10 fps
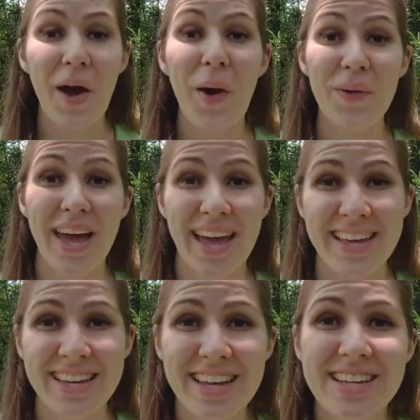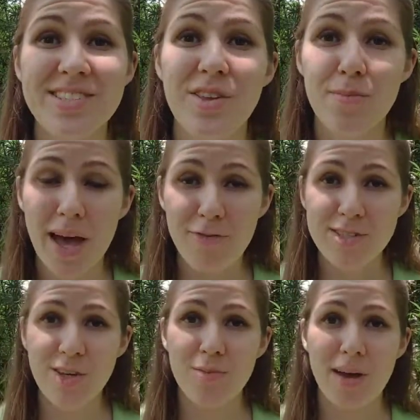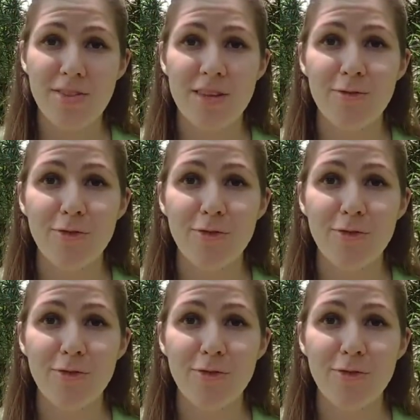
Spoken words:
Okay, so the Maffetone method